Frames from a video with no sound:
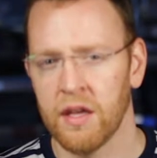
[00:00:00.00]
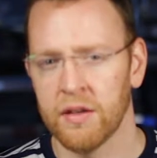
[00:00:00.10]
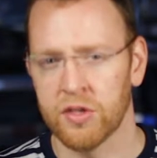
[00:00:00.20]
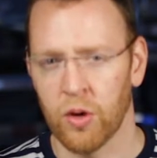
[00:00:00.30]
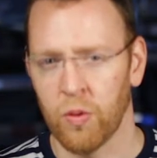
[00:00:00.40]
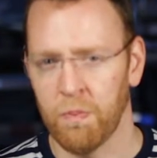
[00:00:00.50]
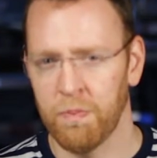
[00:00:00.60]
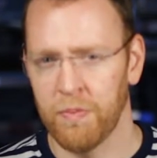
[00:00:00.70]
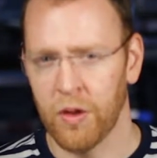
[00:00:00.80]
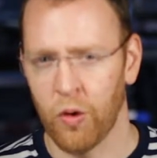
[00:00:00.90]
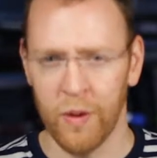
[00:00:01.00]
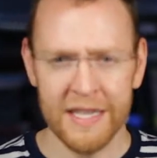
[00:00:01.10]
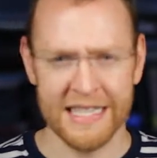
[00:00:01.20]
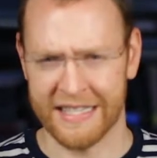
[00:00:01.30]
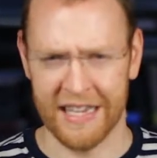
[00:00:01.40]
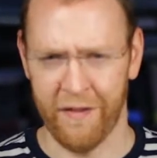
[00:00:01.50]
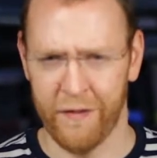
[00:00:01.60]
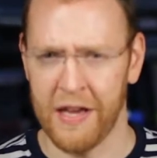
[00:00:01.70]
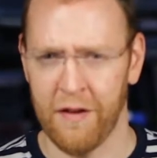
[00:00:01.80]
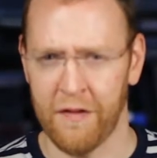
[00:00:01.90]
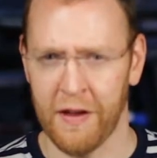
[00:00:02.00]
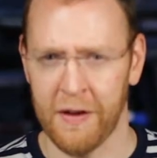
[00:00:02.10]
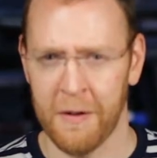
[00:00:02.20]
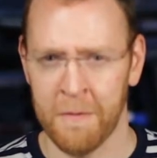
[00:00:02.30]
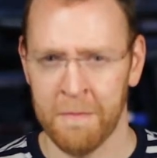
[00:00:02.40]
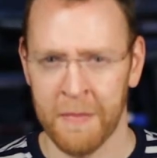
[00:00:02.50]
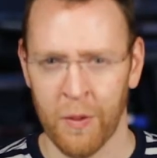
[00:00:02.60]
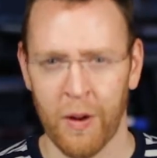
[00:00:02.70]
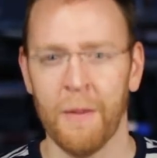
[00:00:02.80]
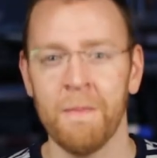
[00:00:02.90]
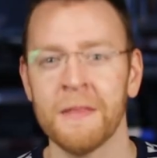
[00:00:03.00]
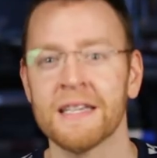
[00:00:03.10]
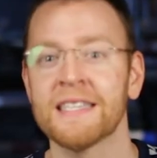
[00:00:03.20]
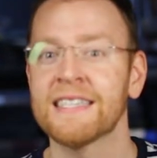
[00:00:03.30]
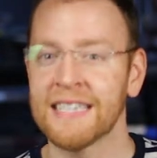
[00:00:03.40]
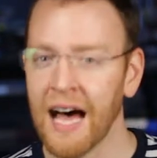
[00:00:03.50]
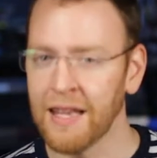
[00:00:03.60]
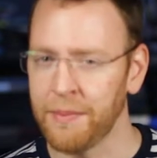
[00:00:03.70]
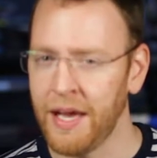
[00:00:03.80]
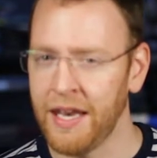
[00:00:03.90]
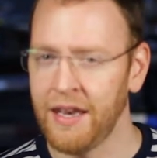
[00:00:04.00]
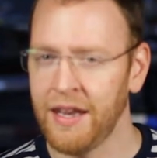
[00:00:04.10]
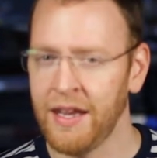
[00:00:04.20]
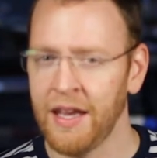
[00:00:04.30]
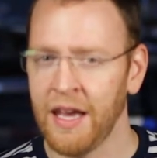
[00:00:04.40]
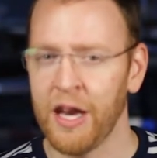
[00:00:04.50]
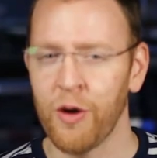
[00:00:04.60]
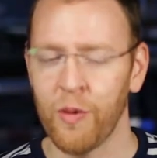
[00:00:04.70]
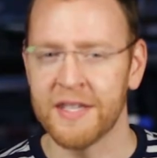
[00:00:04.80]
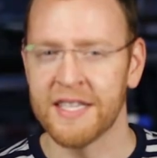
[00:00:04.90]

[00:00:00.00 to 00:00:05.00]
So, who is the son of David? Well, Solomon. And who is the